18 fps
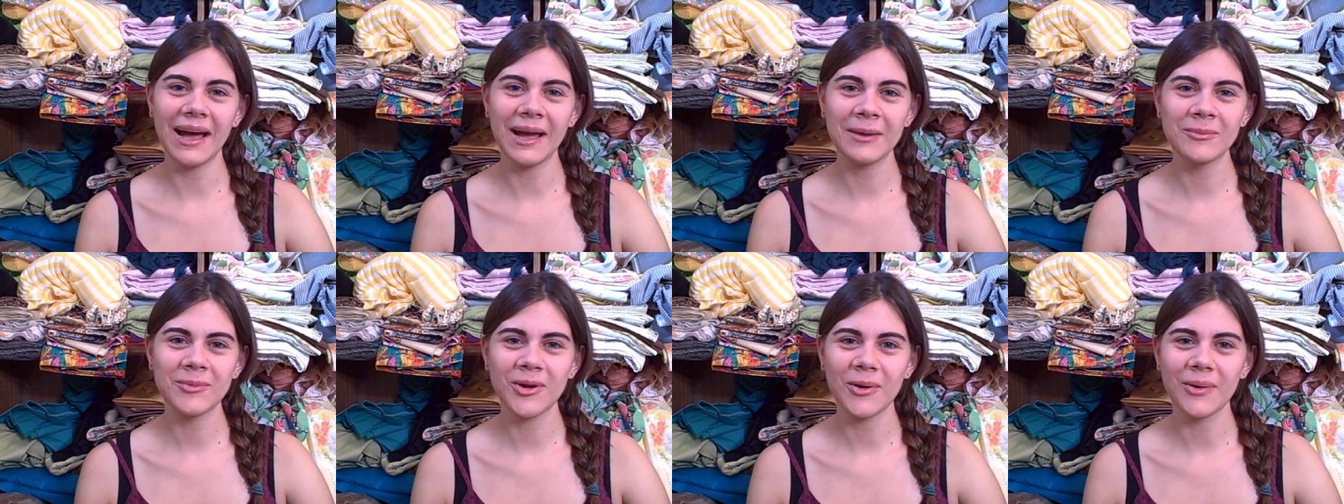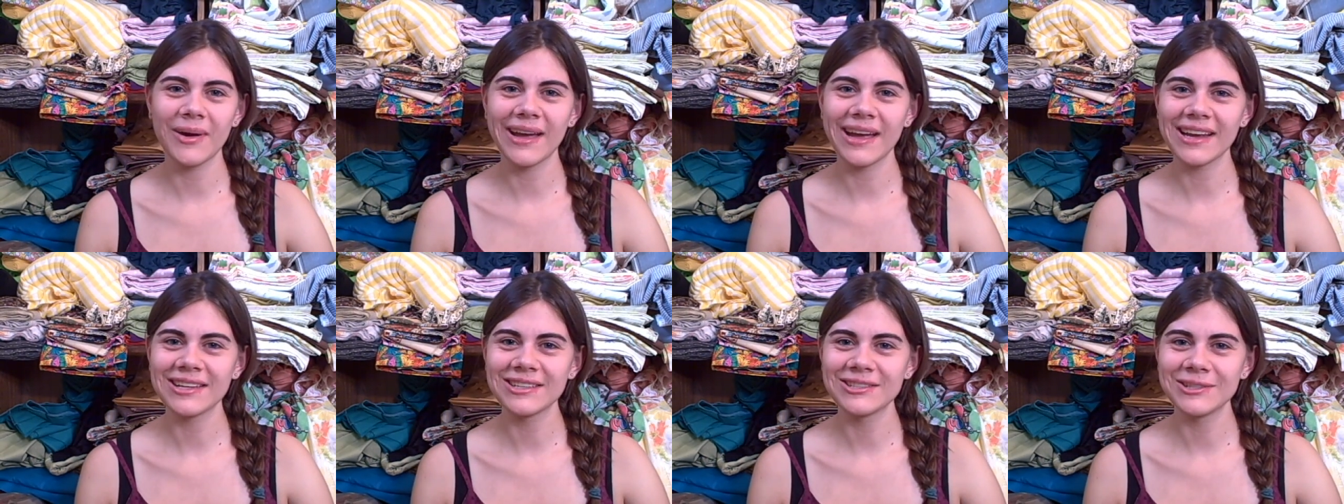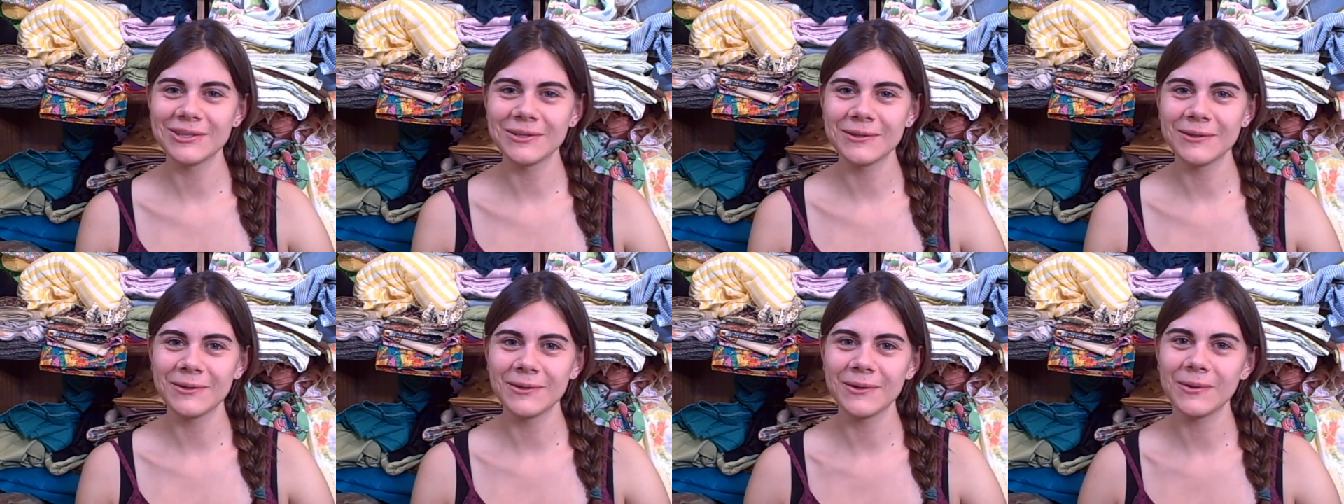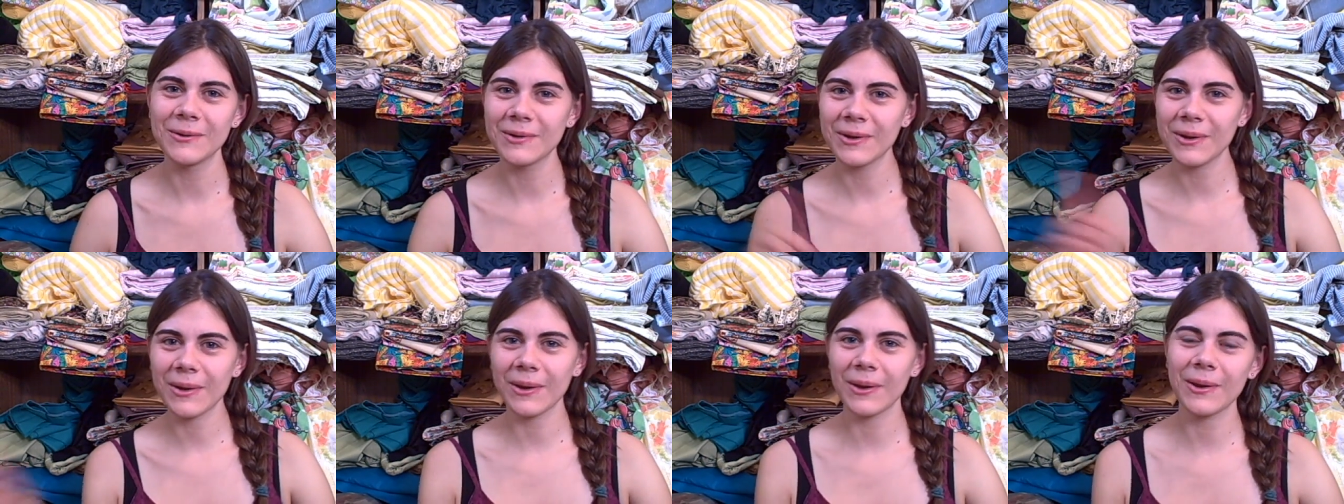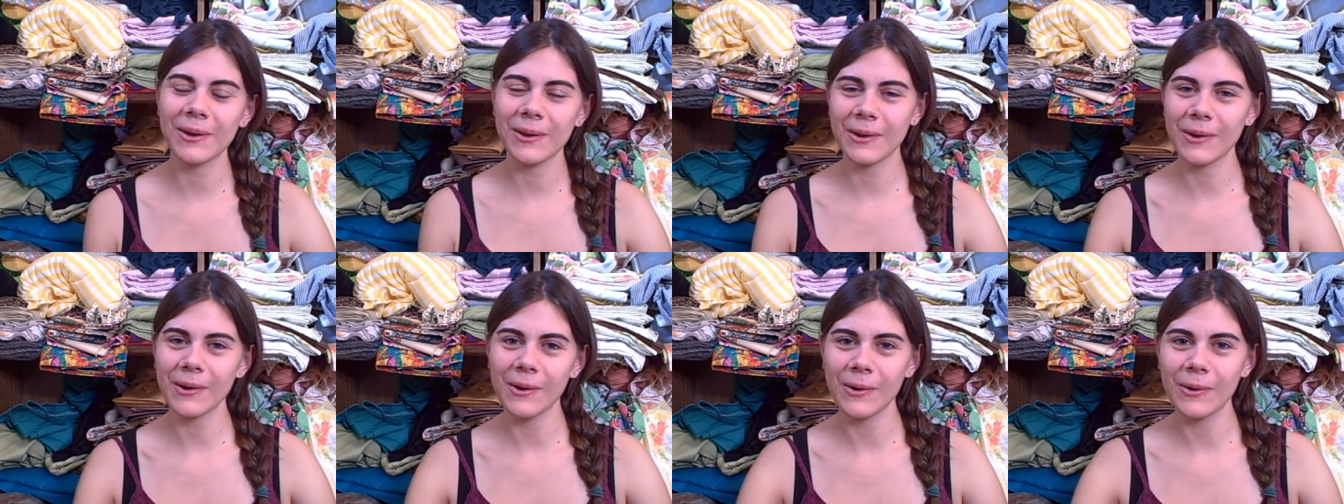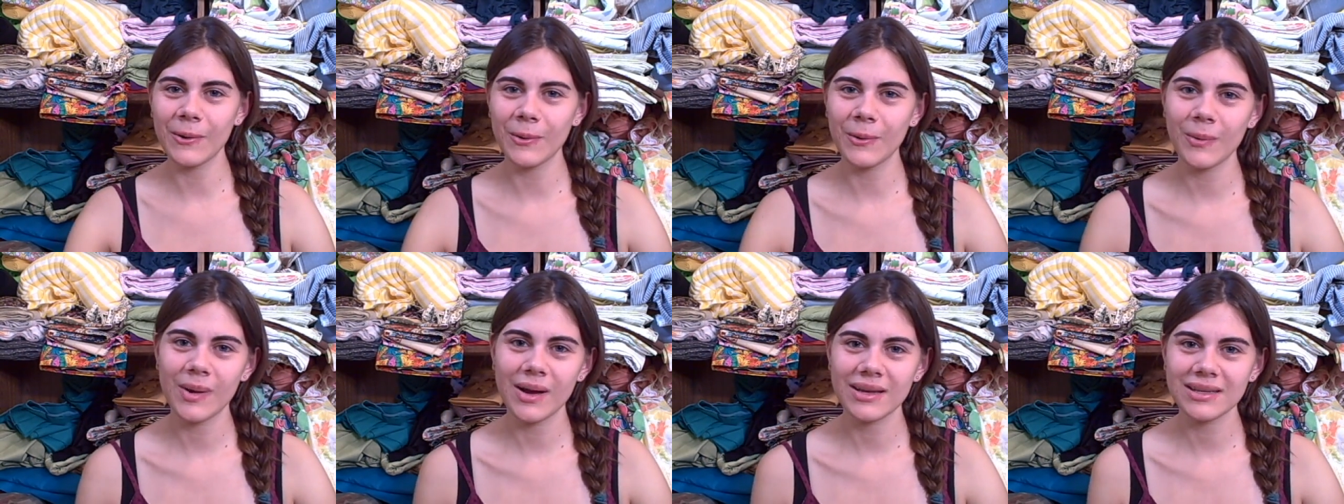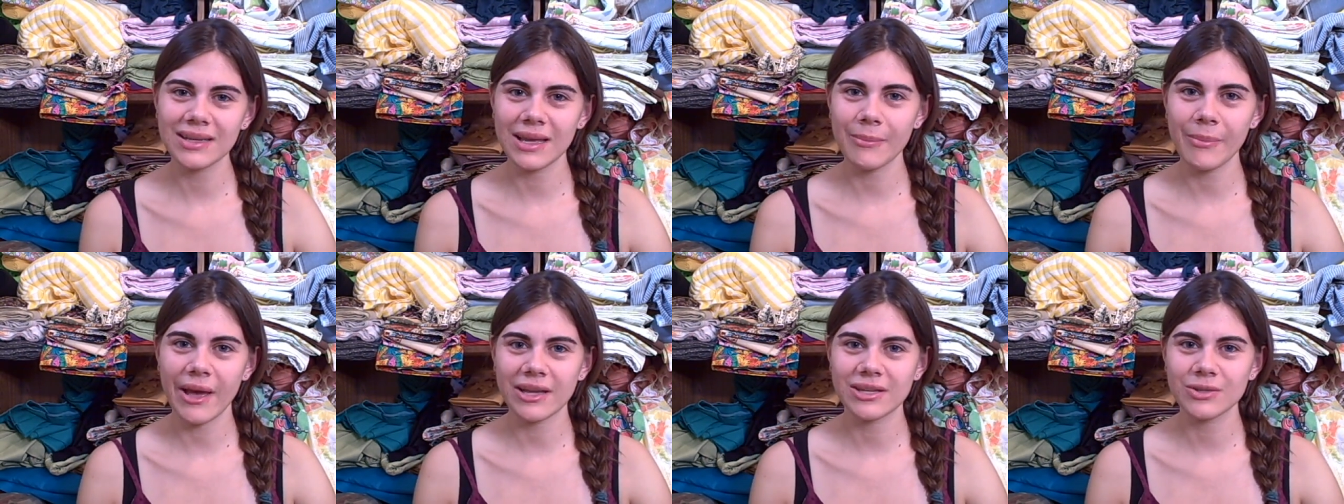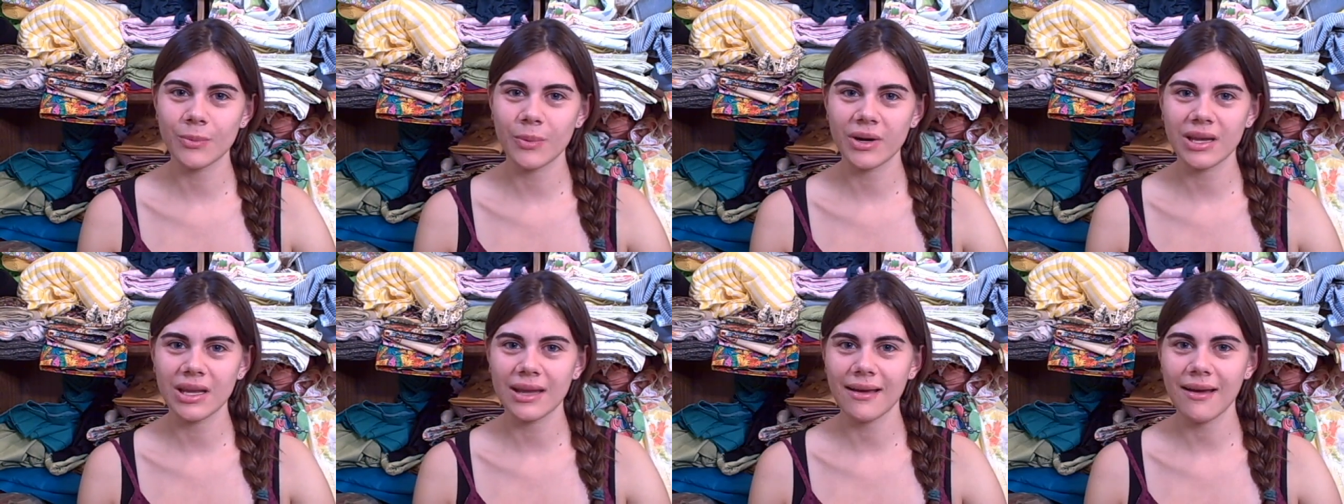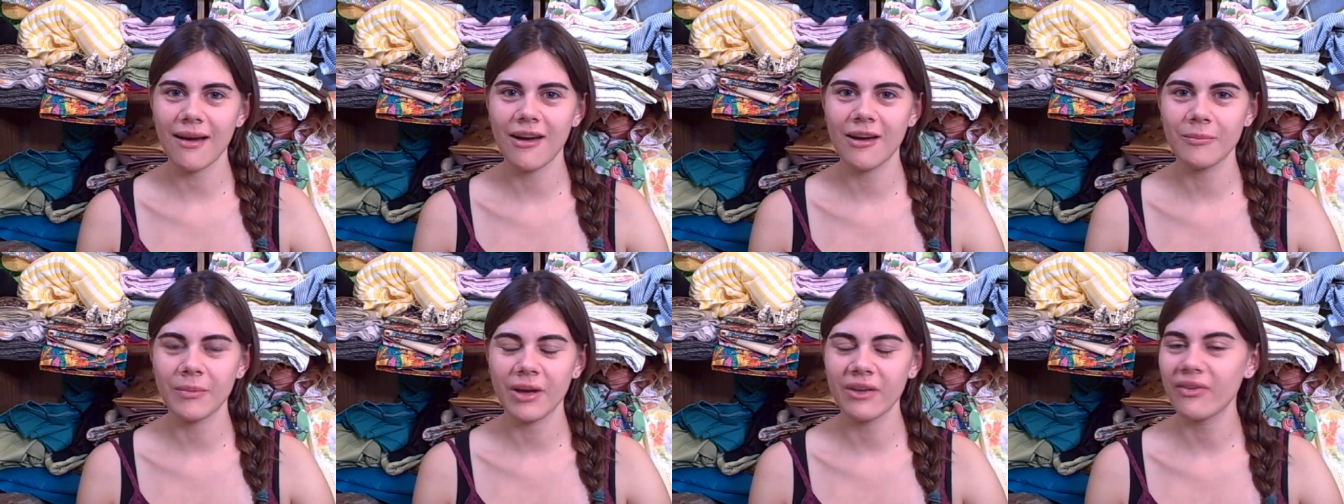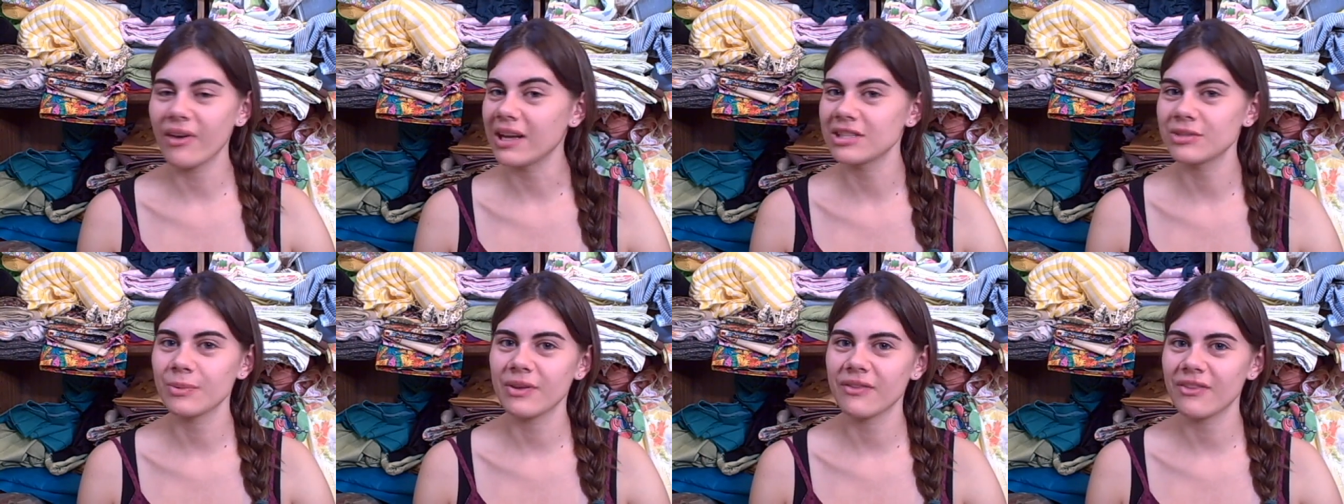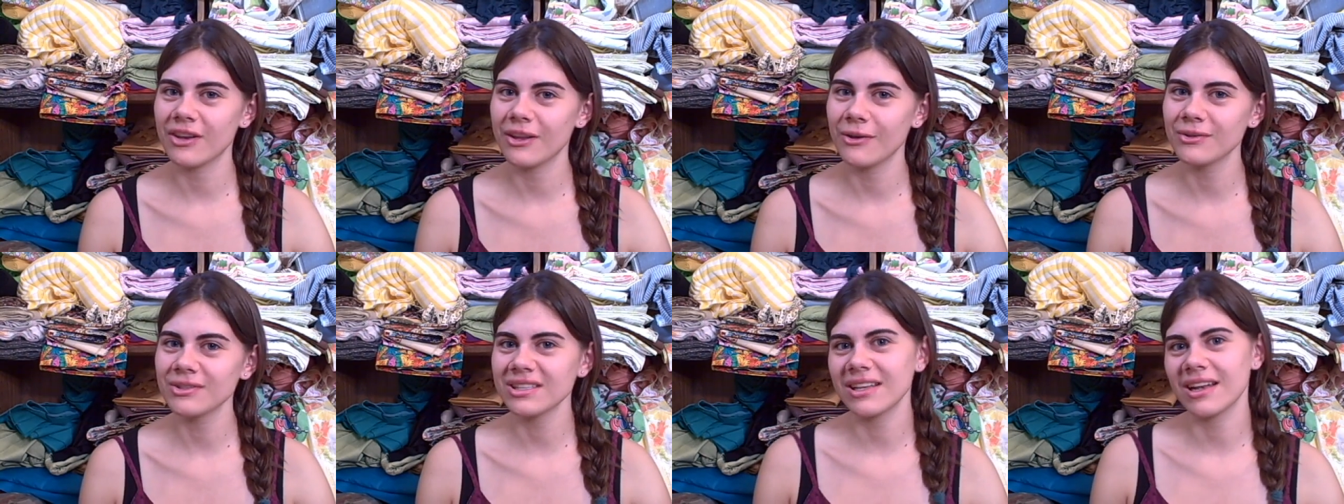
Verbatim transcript: I'm going to go get back to working on my Fashion Week videos,